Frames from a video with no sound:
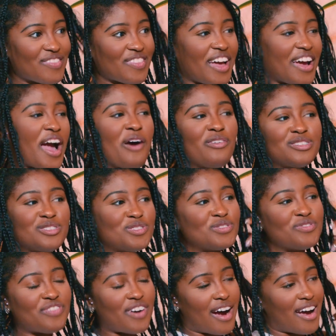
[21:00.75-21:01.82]
Like, how would you
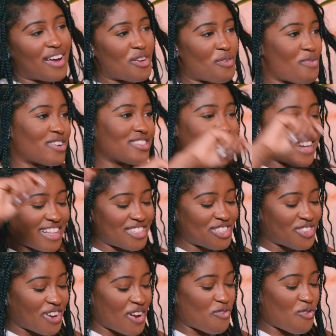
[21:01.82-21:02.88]
define your personality
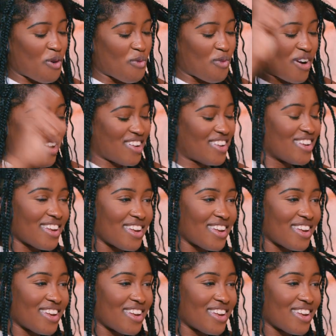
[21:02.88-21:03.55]
trait? One word.